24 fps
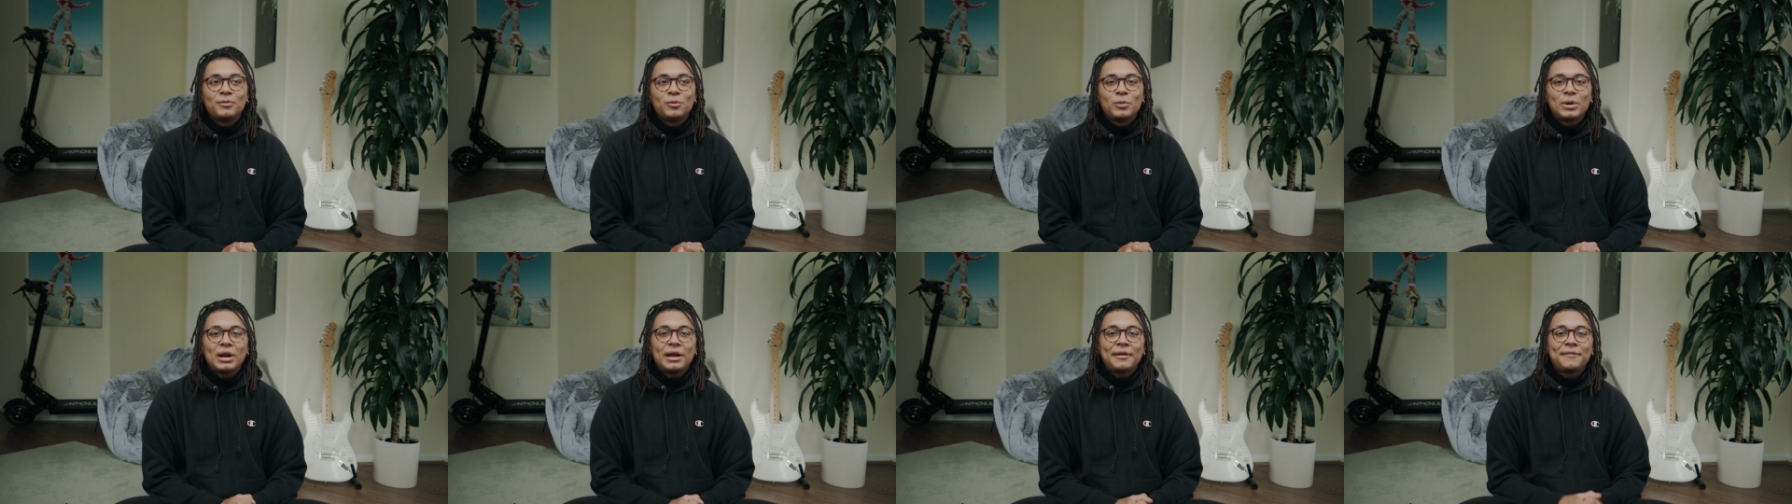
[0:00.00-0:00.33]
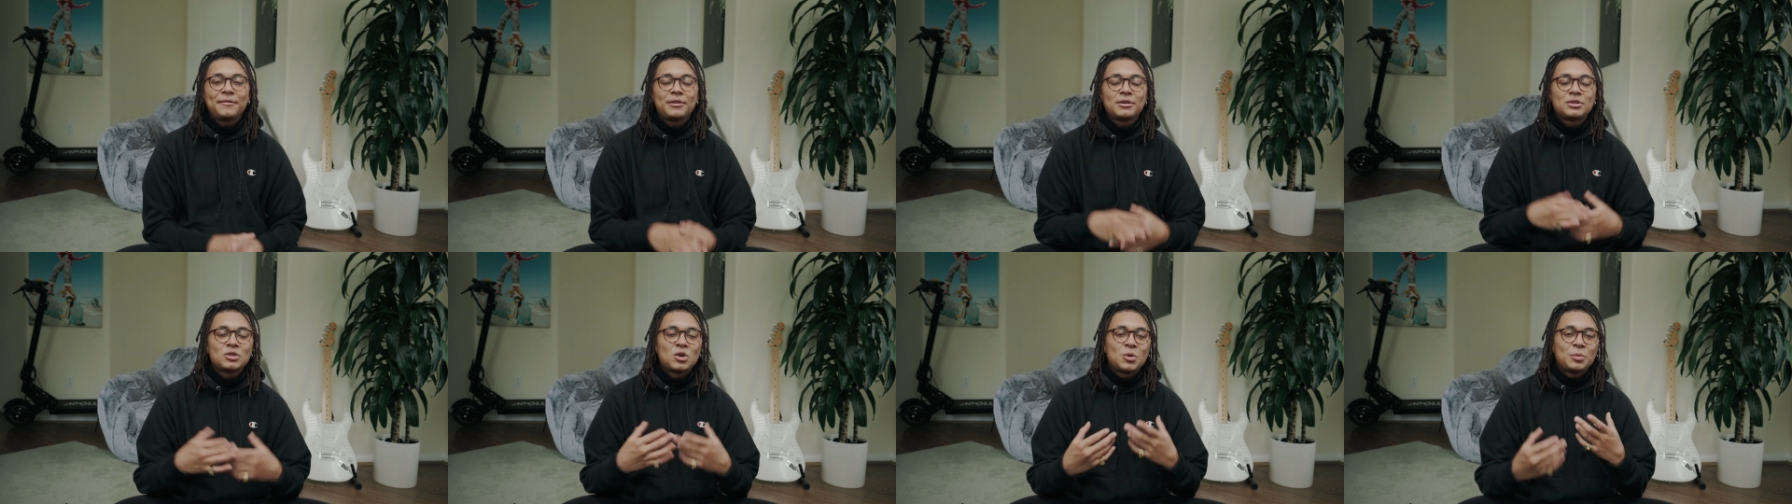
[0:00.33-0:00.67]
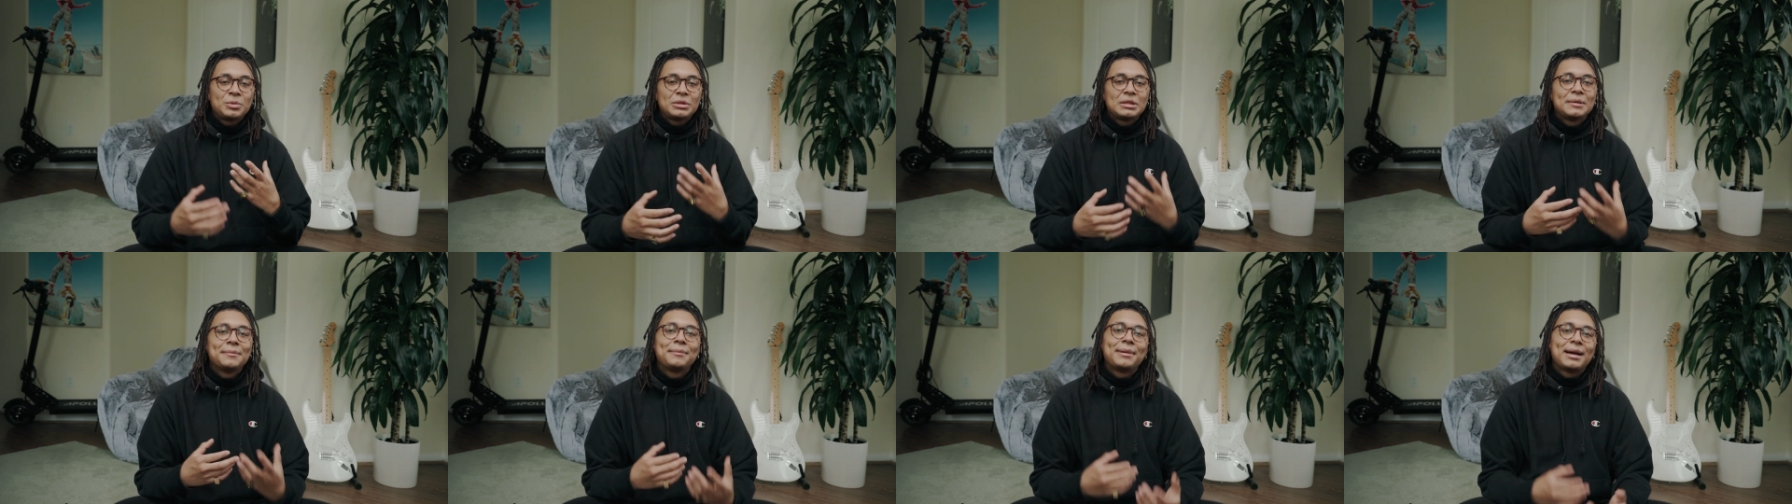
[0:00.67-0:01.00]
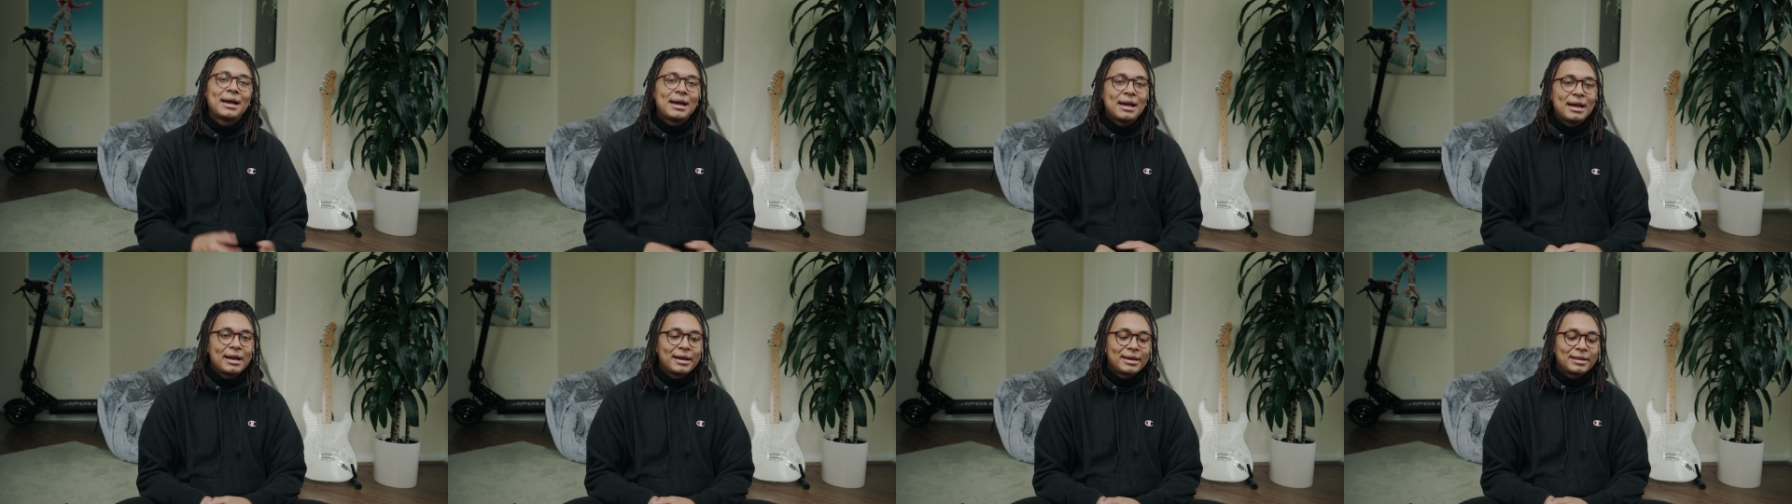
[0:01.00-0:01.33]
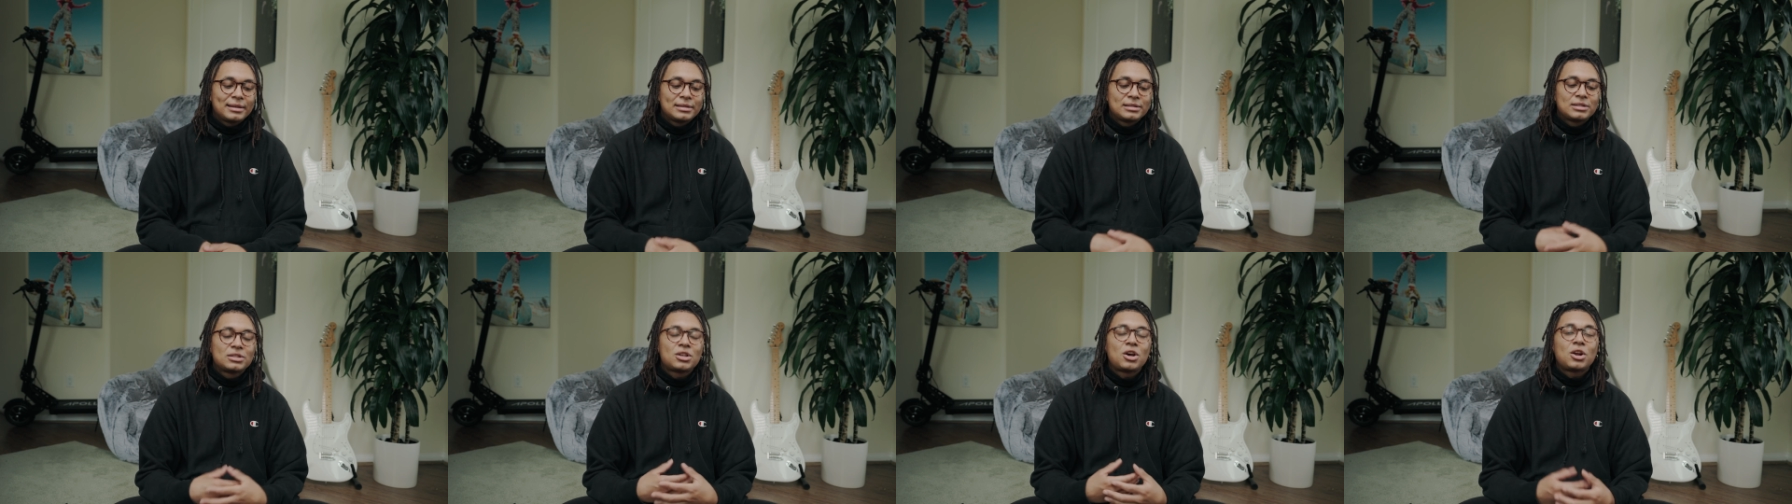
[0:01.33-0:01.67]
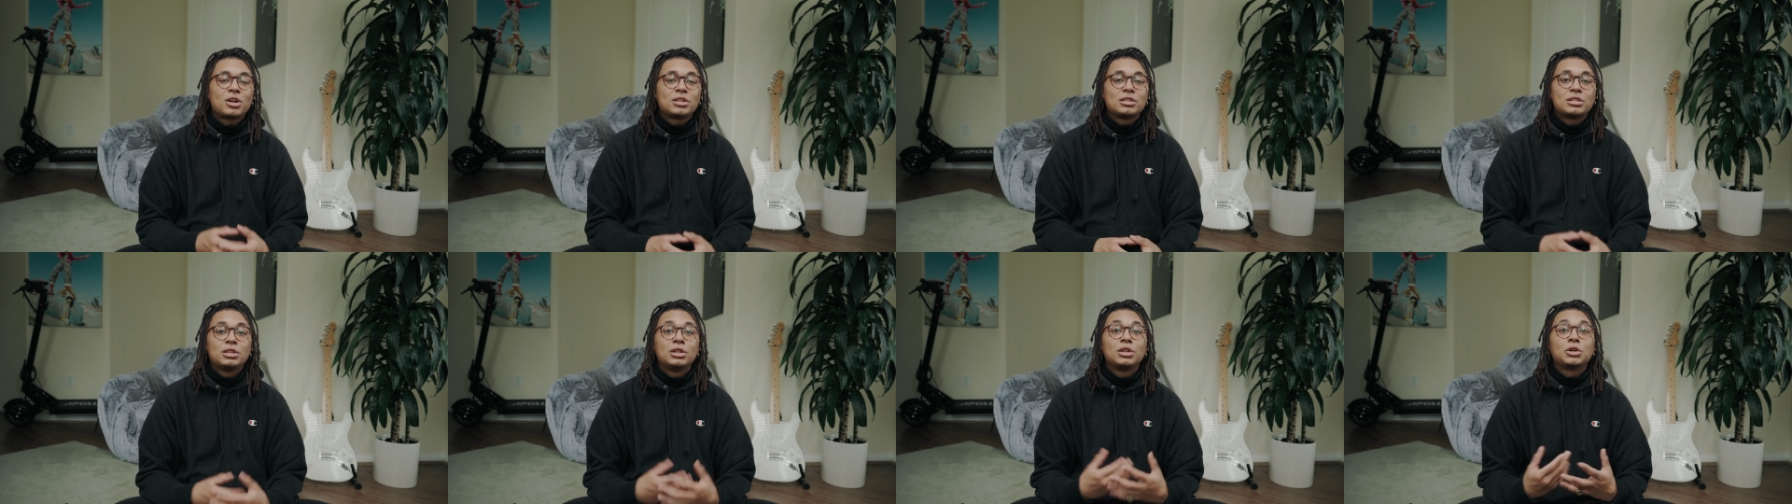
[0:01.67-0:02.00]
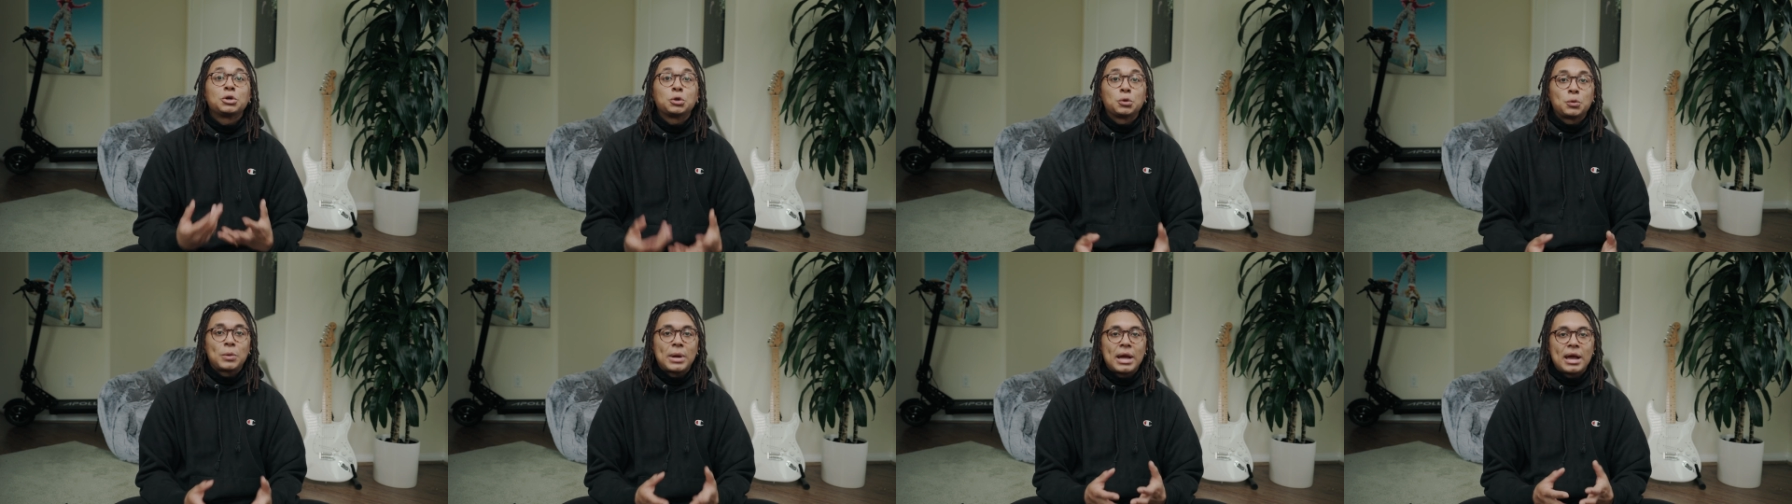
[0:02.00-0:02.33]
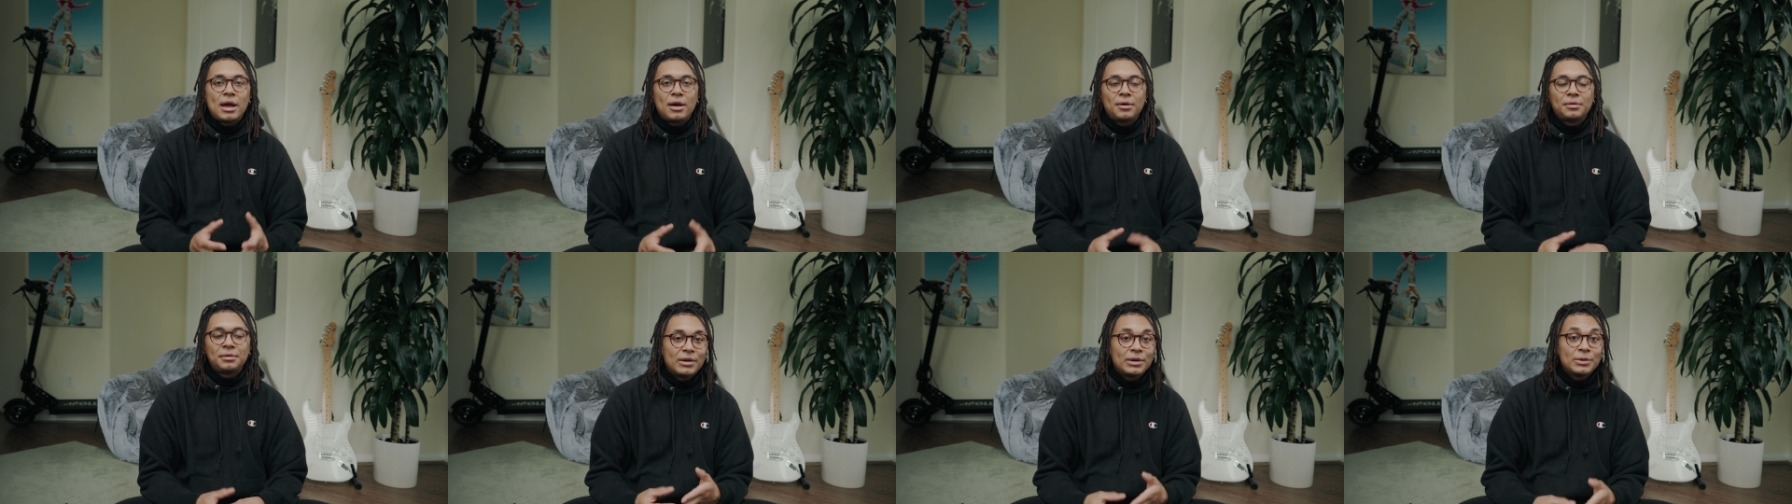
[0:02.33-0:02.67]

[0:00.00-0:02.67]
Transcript: When I first opened the bag and started to look around,